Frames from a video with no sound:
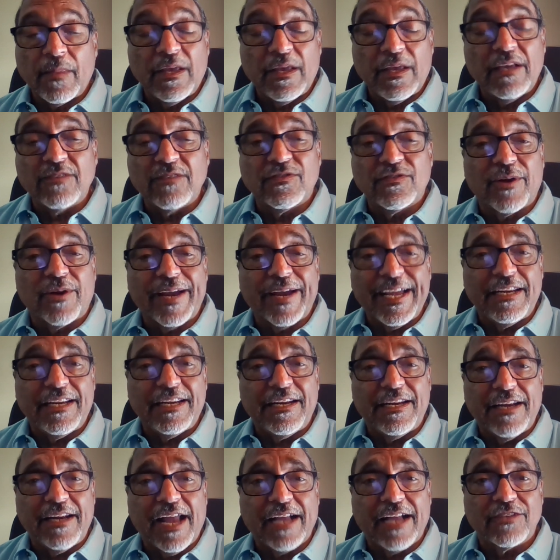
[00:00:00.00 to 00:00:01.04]
Is there
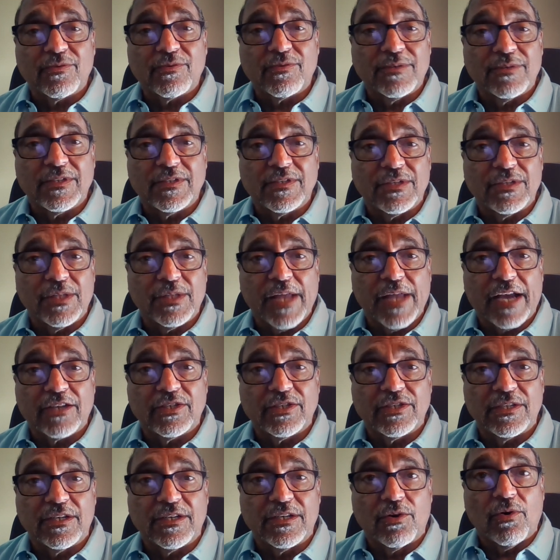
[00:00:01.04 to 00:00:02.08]
any natural
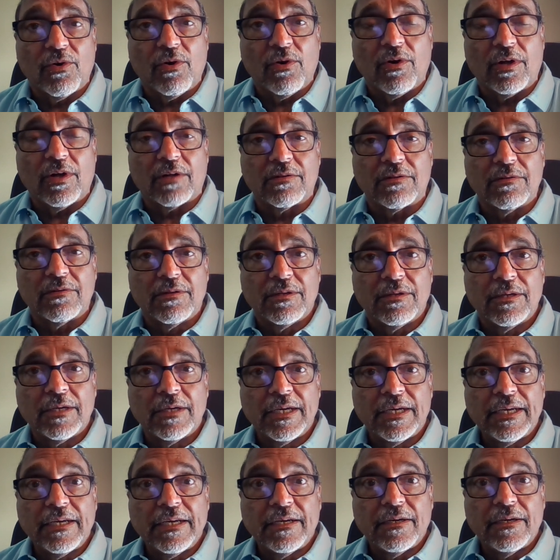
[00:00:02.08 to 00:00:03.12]
selection at all?
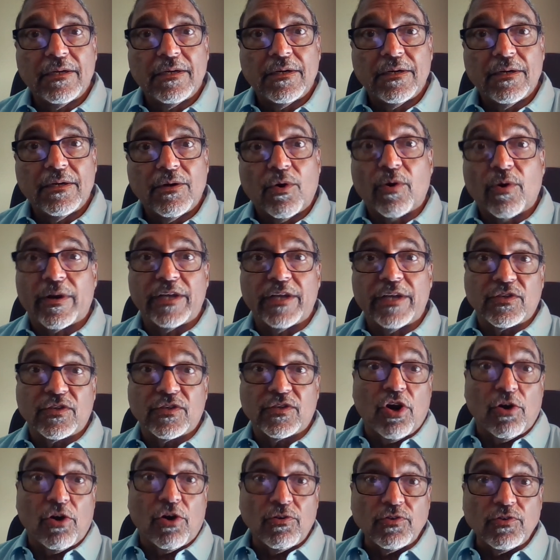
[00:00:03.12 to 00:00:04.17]
Or has
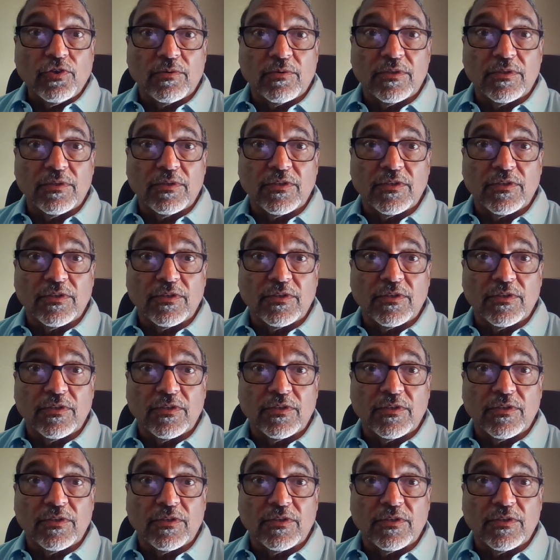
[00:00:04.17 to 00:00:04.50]
cultural